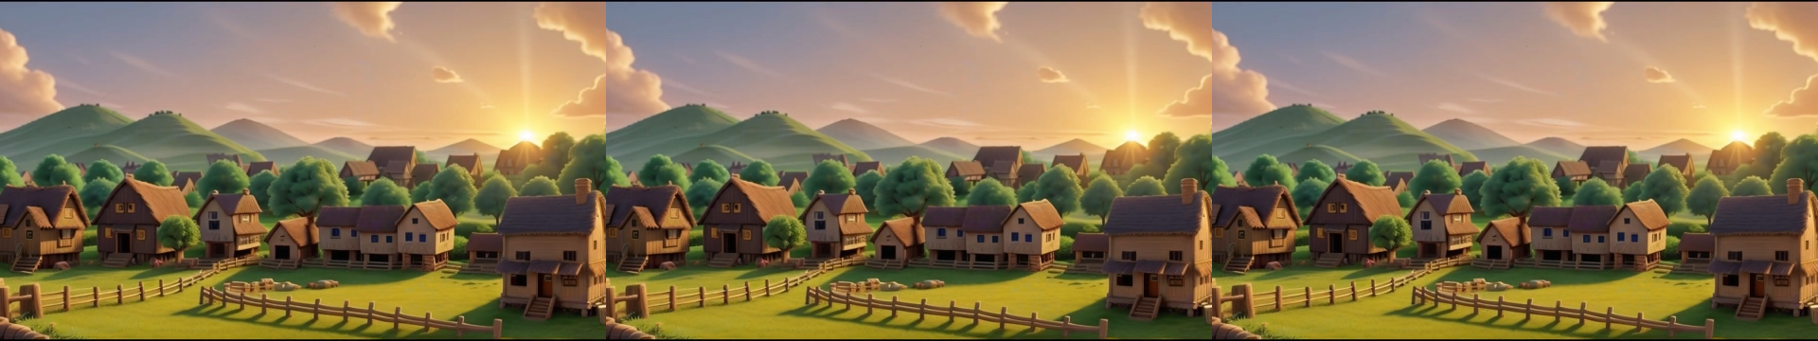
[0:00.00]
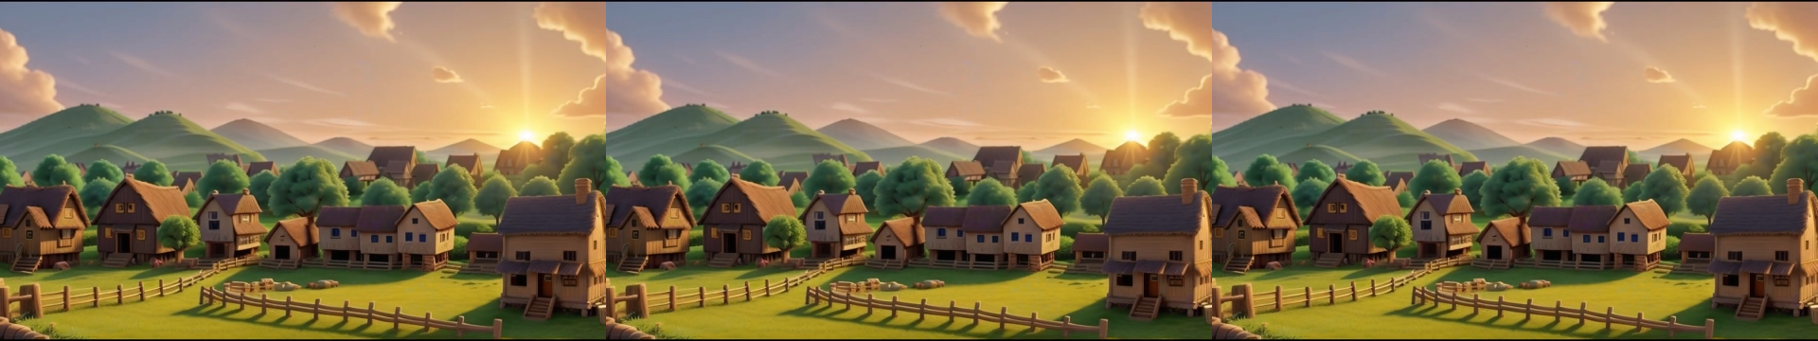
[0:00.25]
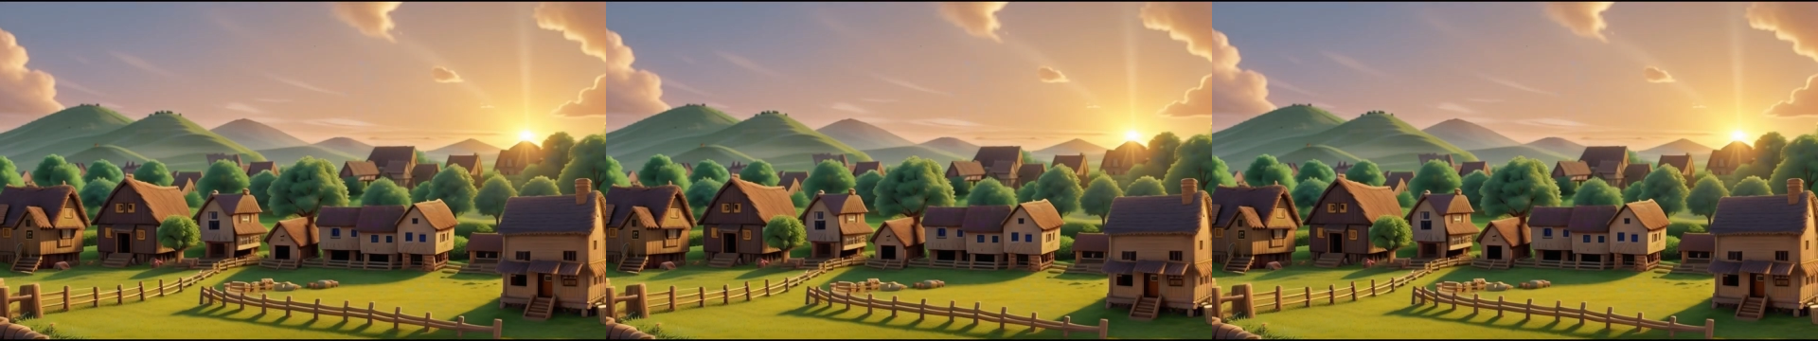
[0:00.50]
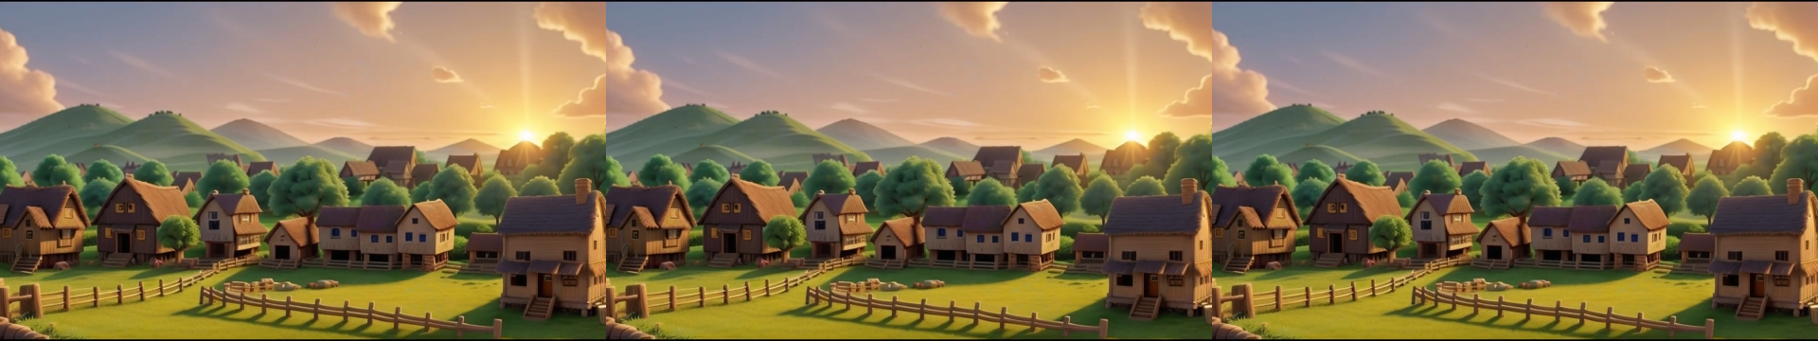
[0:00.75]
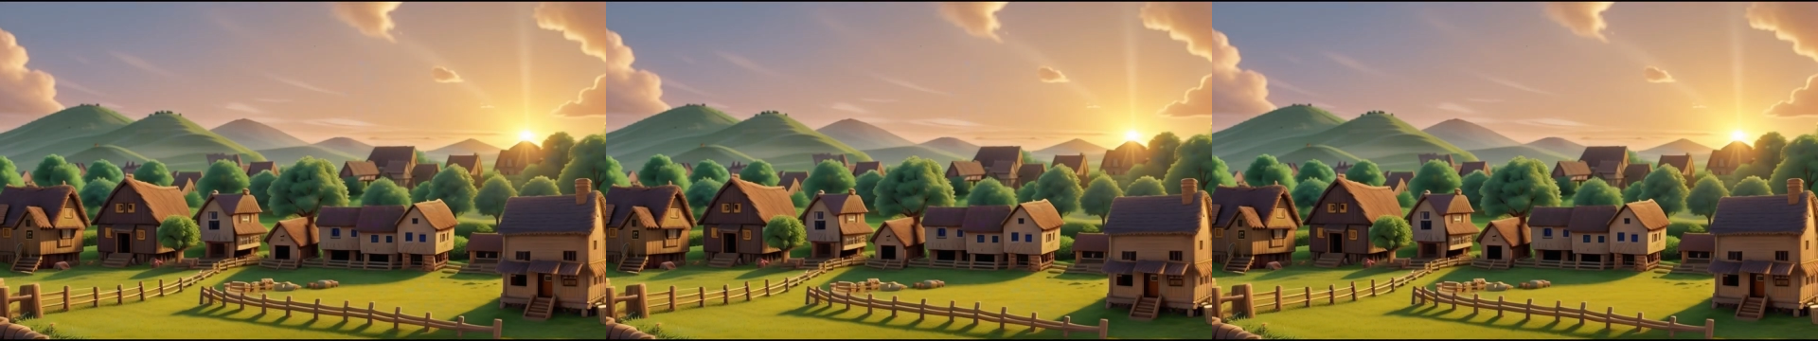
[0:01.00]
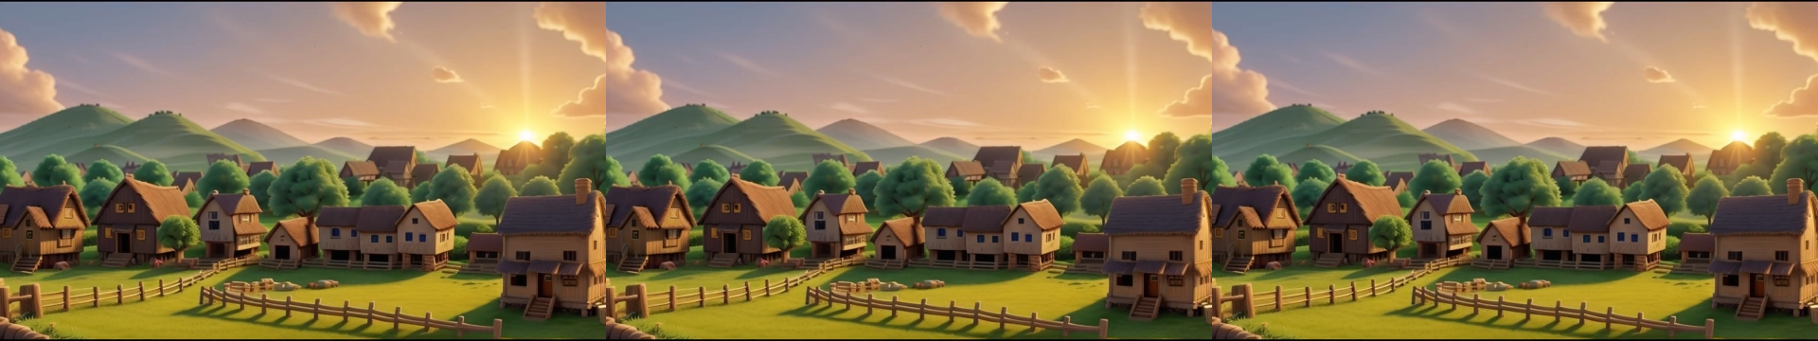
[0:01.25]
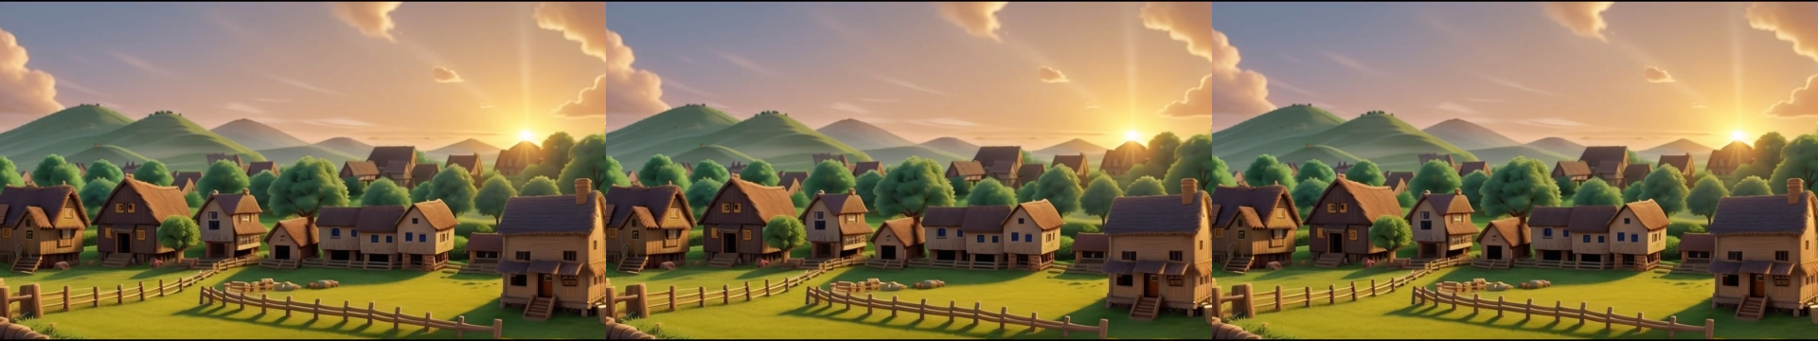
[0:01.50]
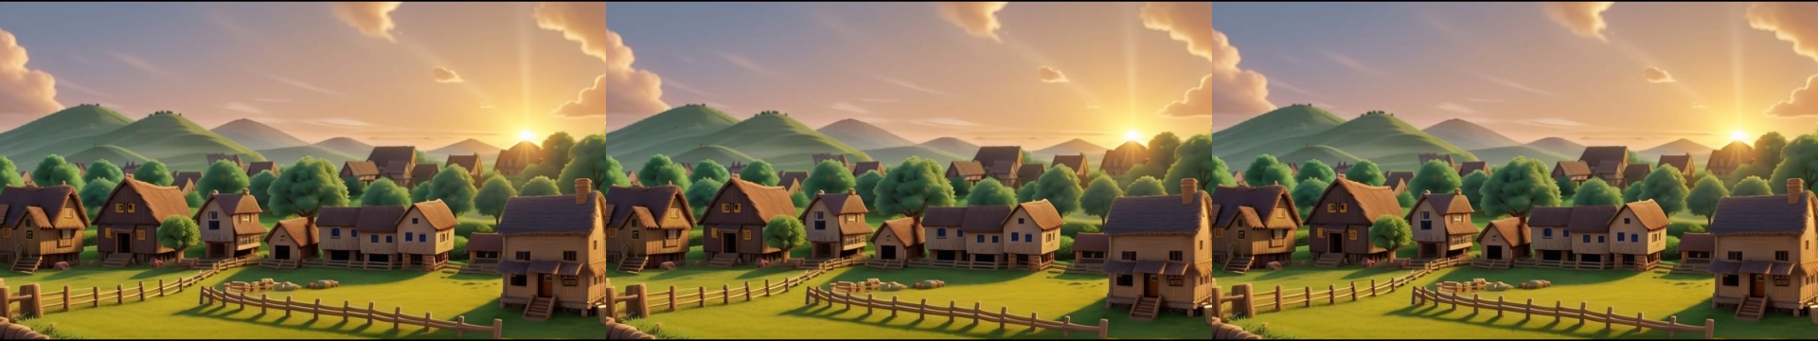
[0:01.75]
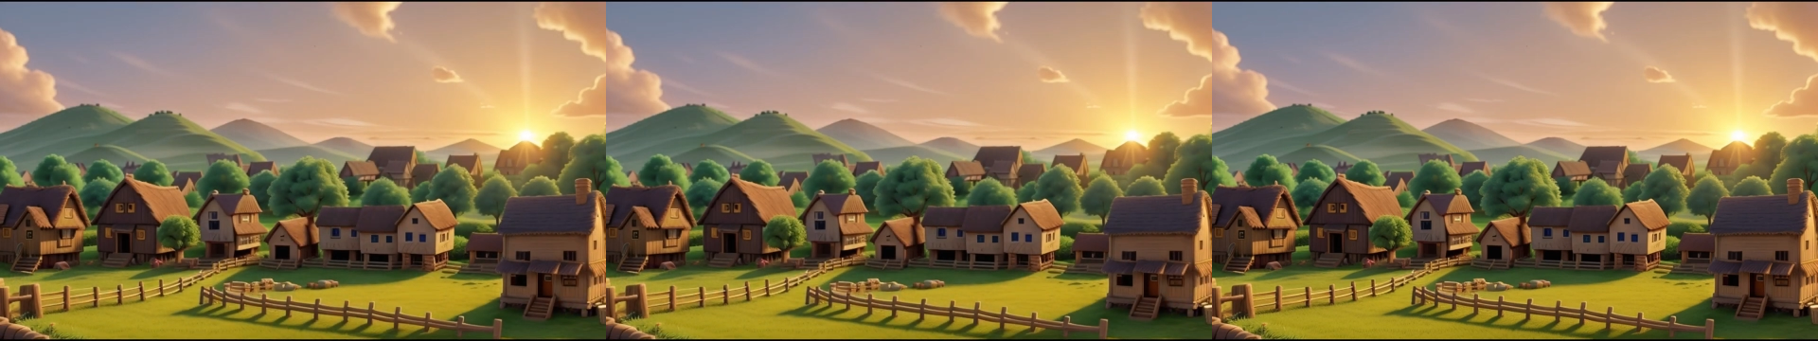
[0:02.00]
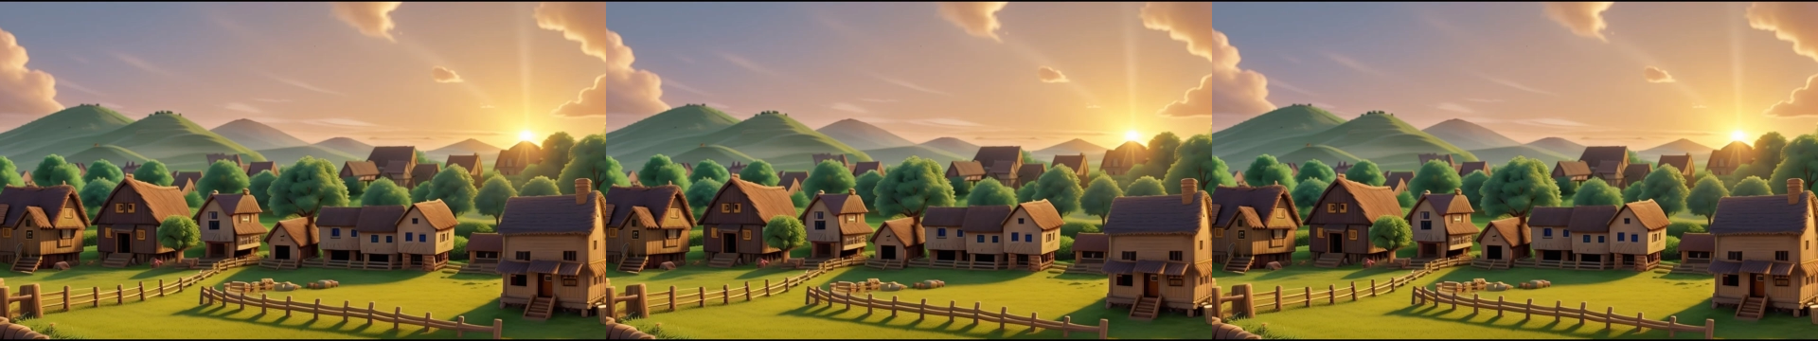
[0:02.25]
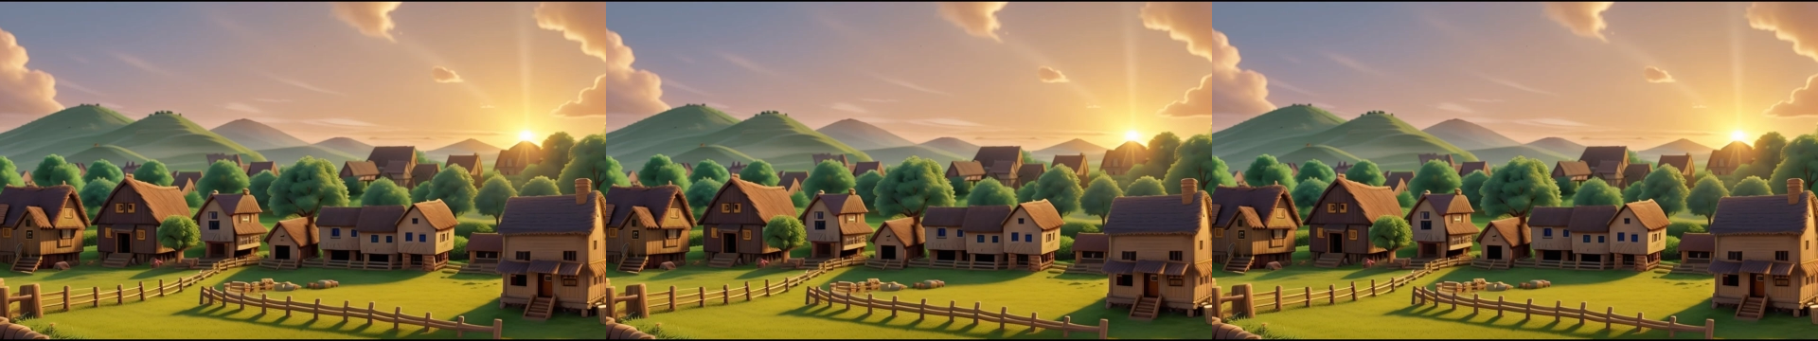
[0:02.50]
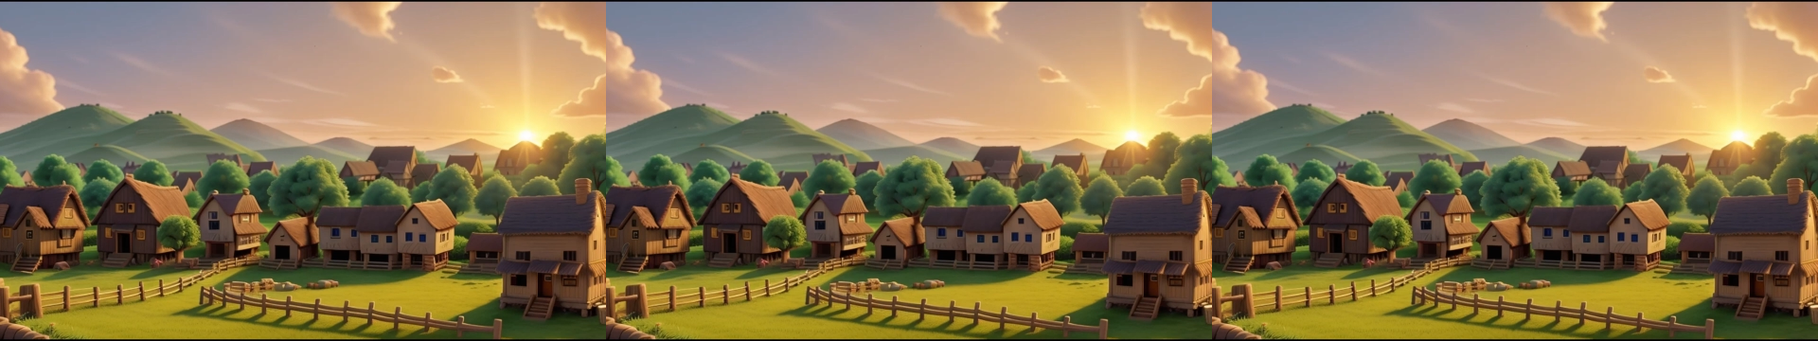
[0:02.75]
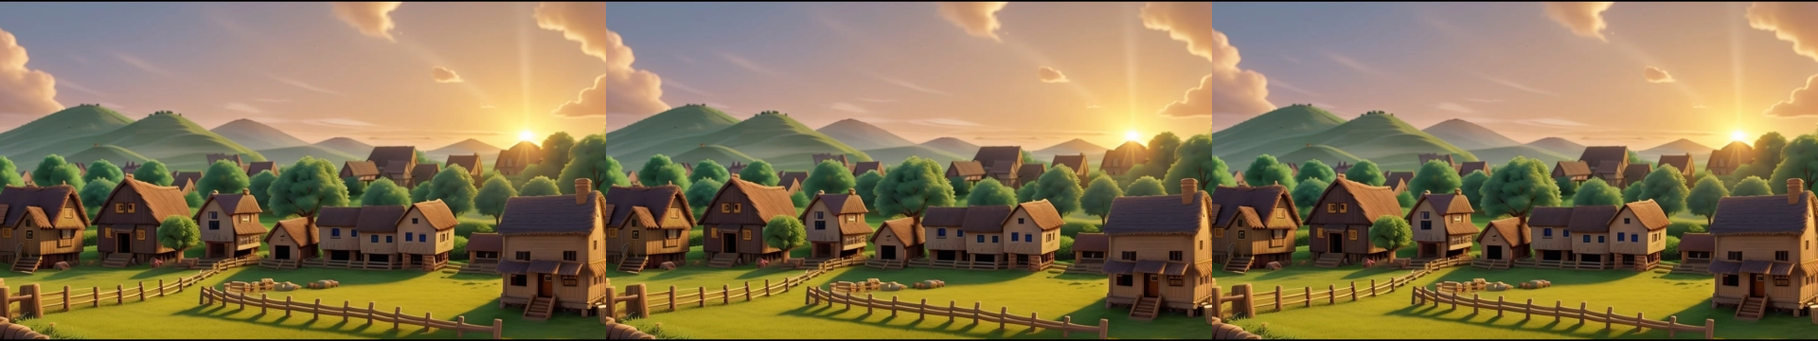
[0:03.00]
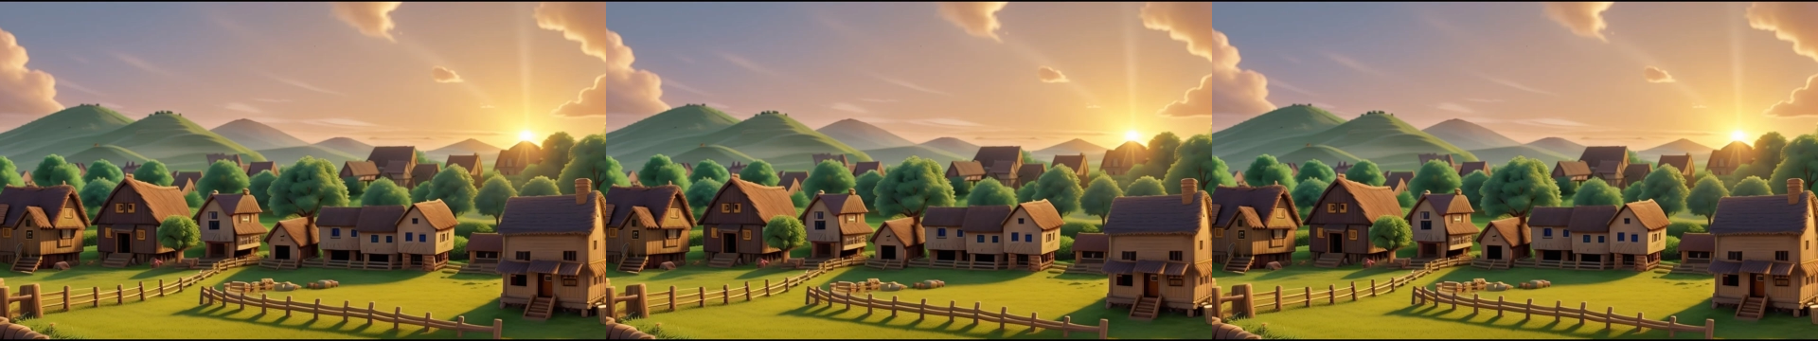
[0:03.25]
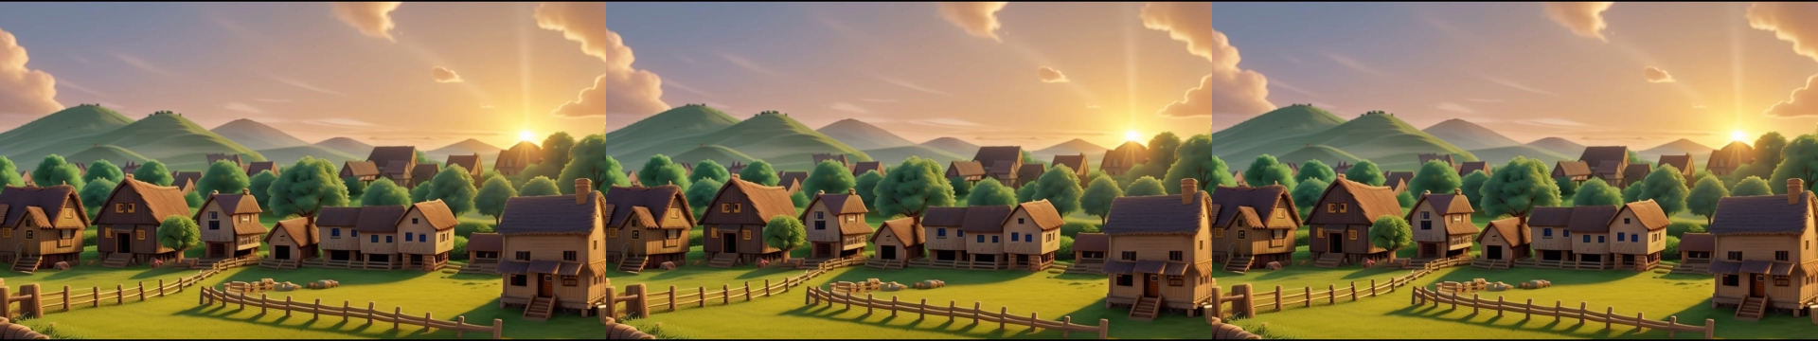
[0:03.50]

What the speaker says: Nobody's mouth can be seen.